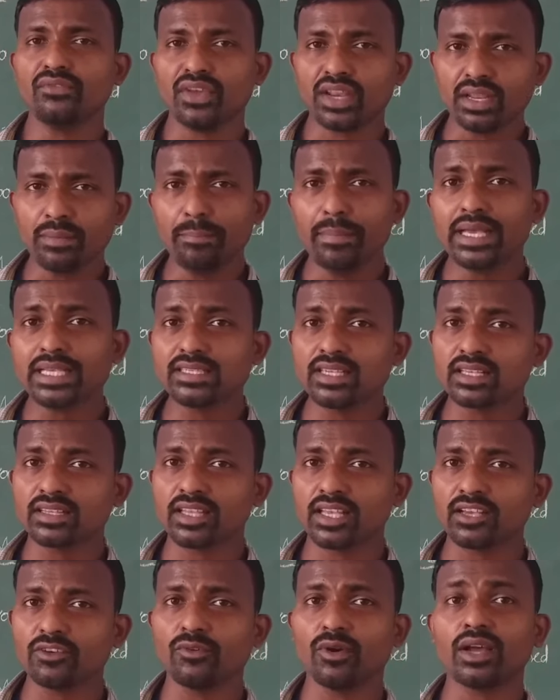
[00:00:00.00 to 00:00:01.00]
very basic
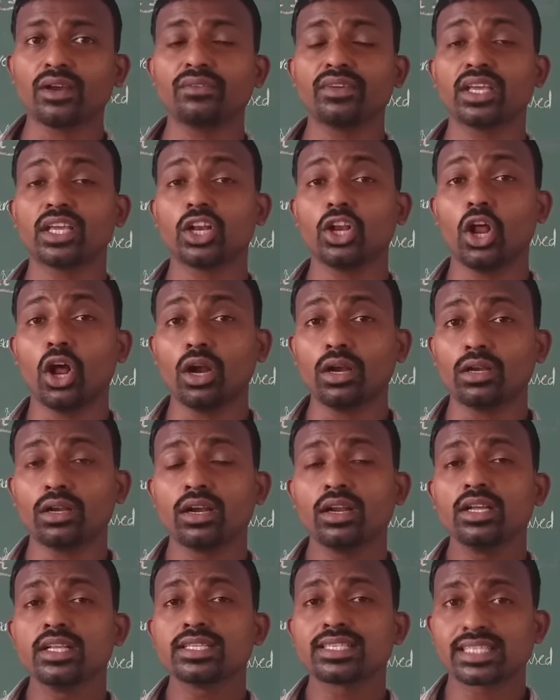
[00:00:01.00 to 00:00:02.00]
thing where we
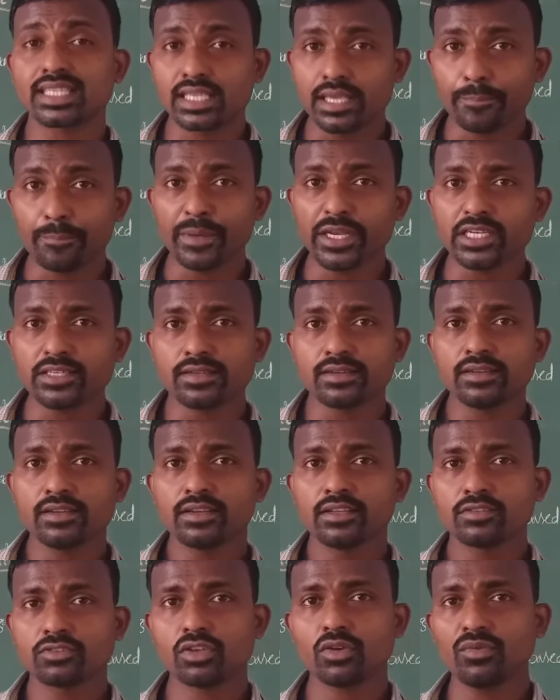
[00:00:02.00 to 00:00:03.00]
cannot skip
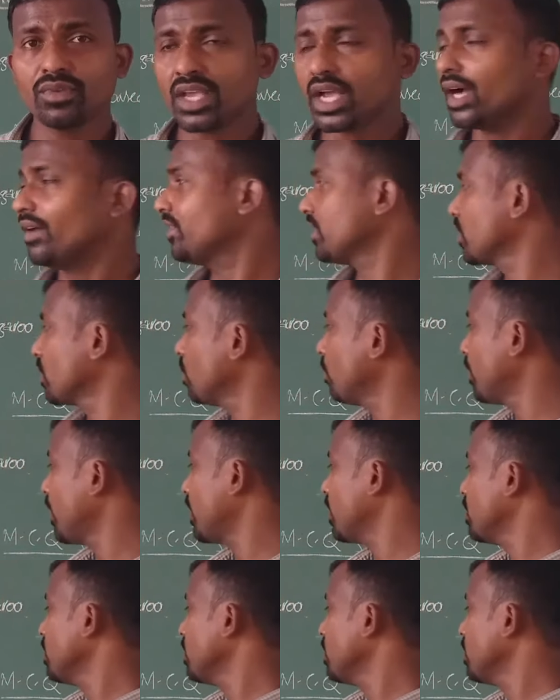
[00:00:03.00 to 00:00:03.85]
it. So we have included.